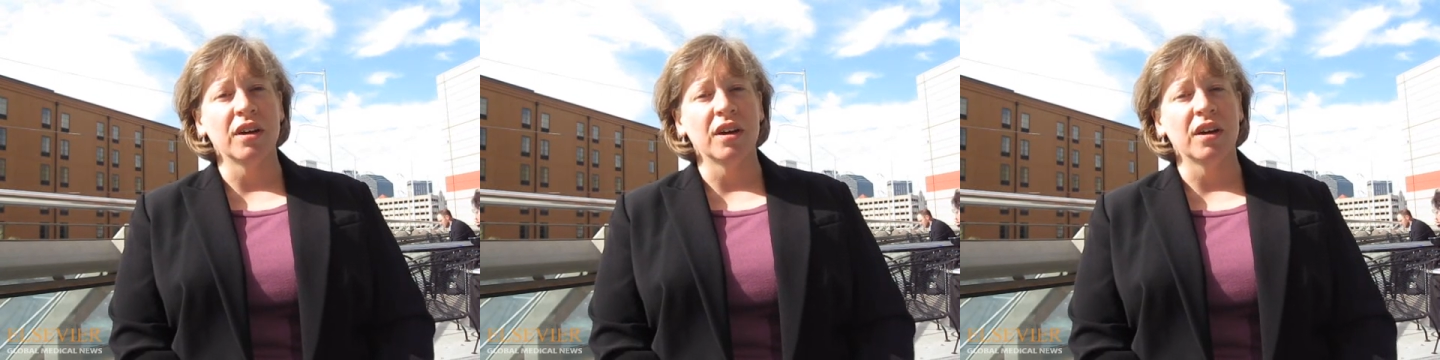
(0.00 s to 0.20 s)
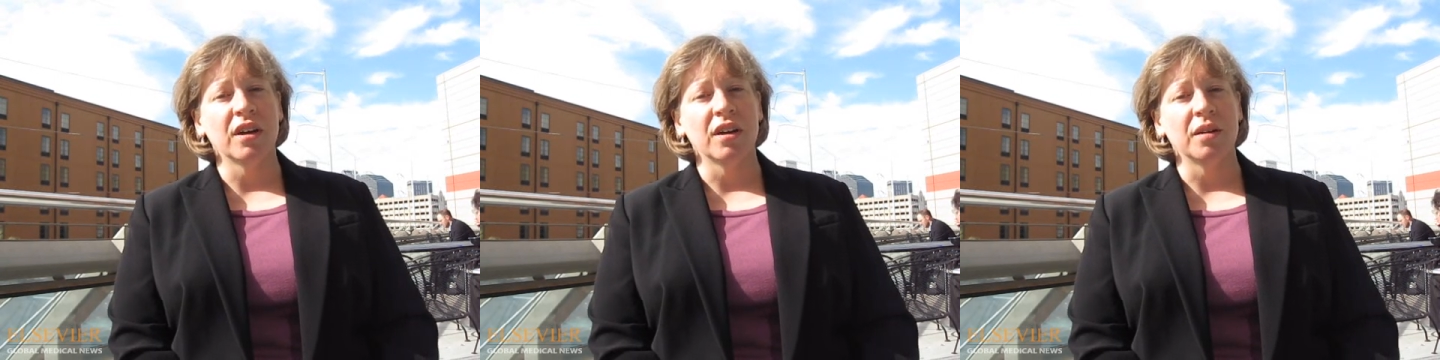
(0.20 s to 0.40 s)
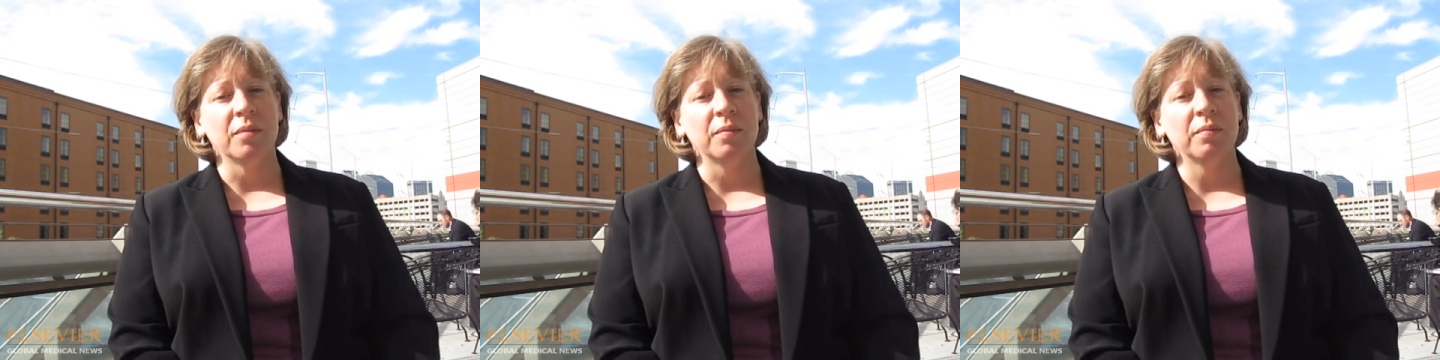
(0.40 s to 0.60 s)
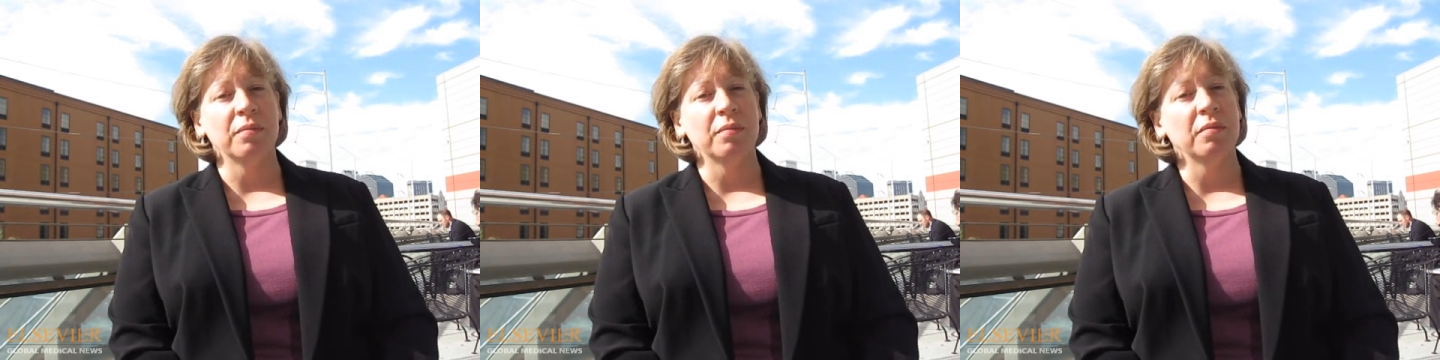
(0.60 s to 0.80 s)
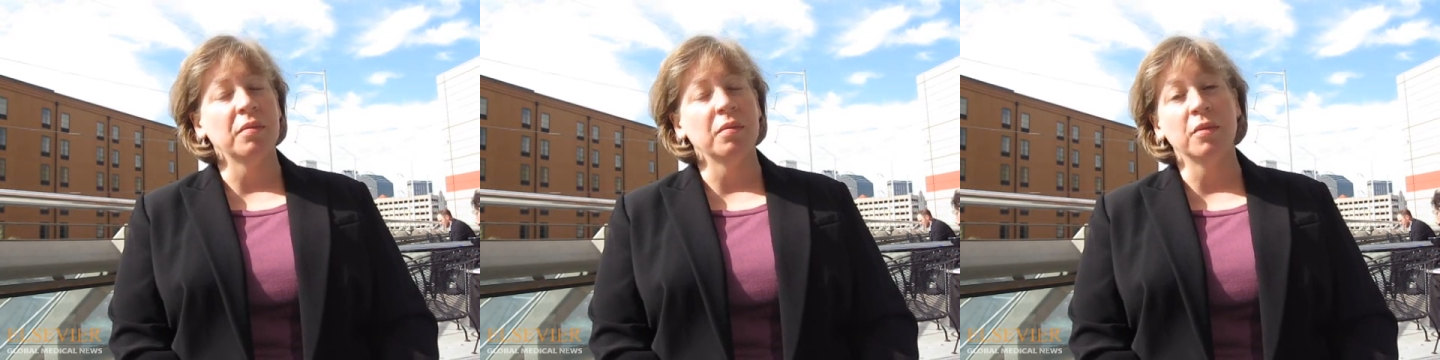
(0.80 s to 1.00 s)
uh,
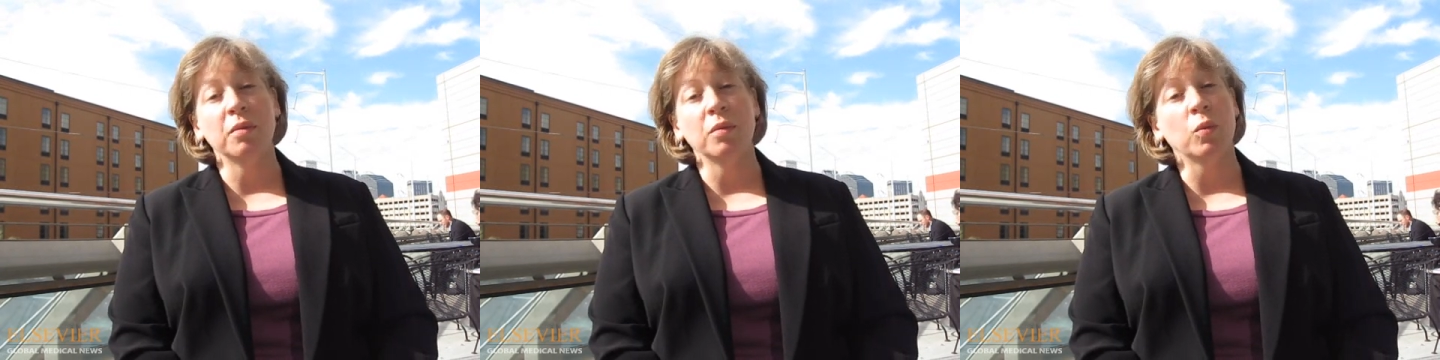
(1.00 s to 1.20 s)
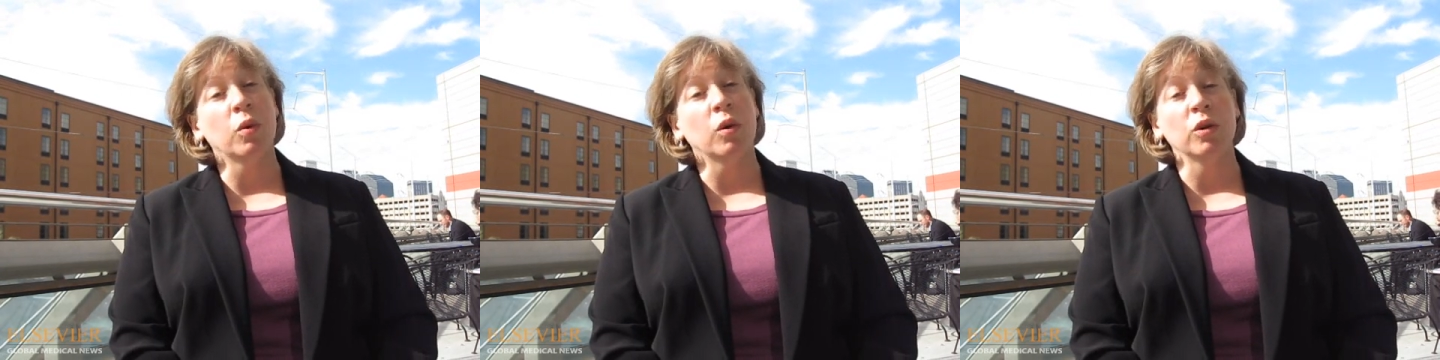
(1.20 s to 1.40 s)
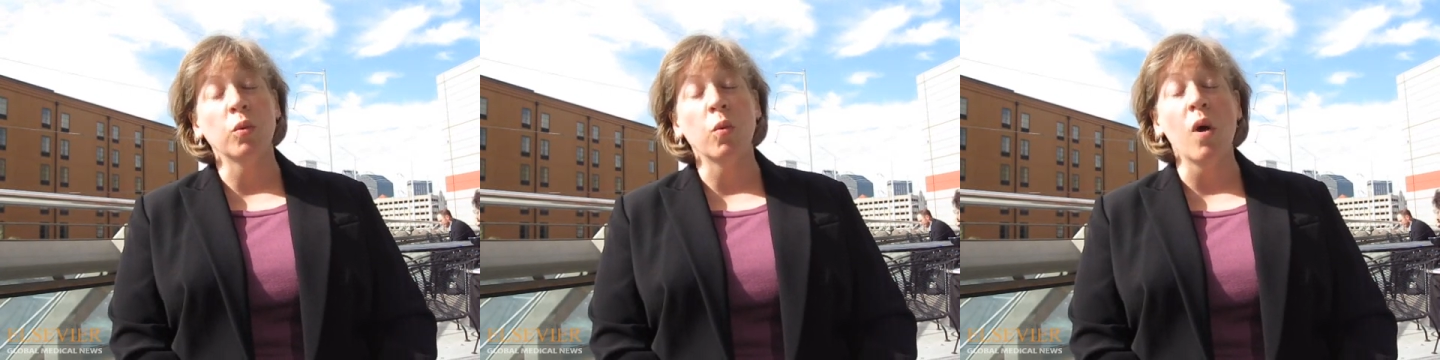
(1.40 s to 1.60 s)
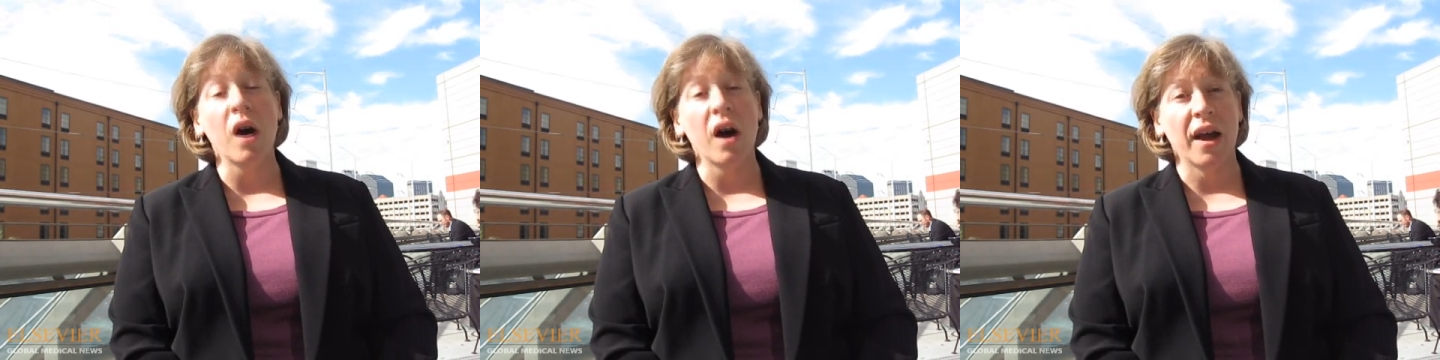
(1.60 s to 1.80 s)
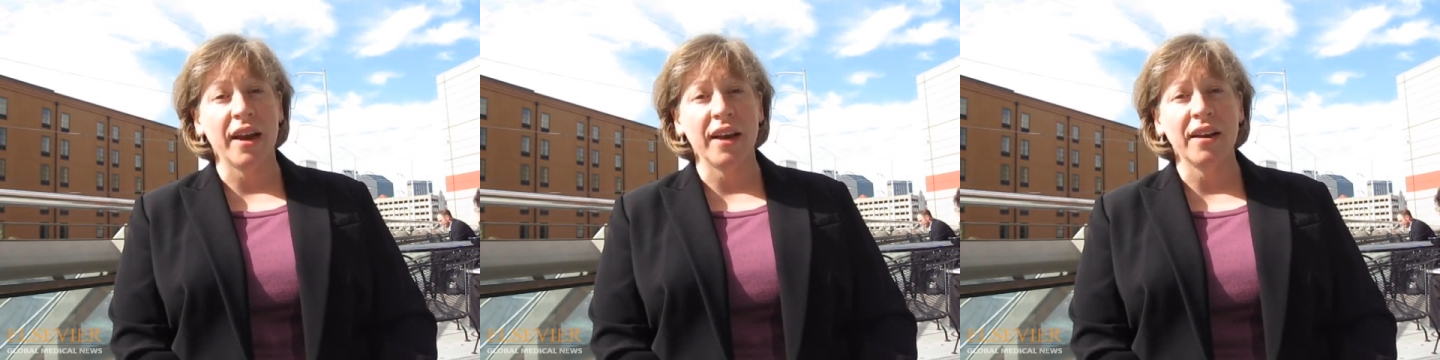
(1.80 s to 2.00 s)

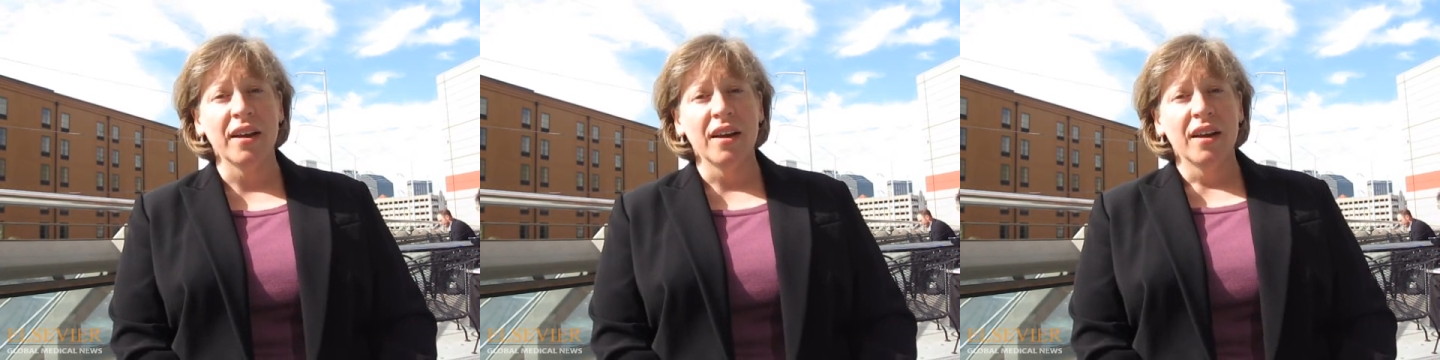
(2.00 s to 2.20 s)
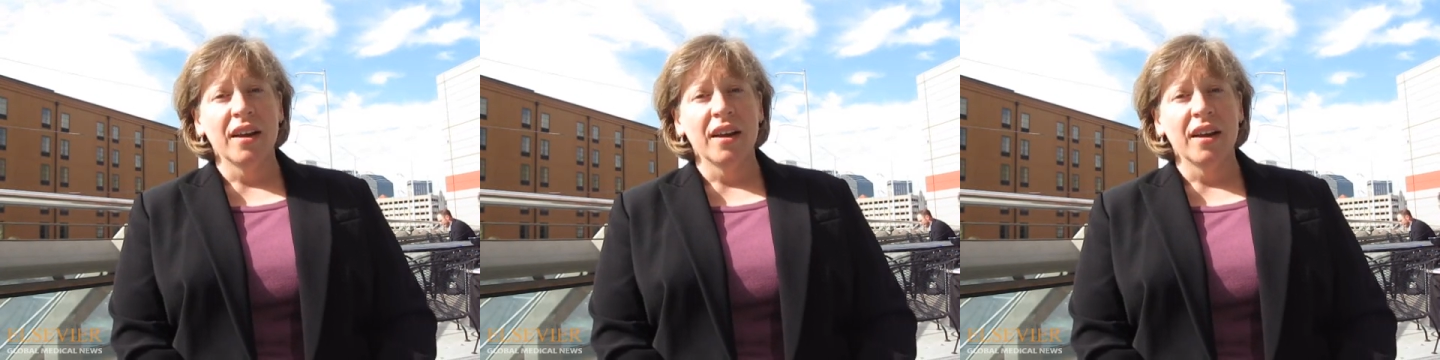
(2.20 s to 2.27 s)
worldwide.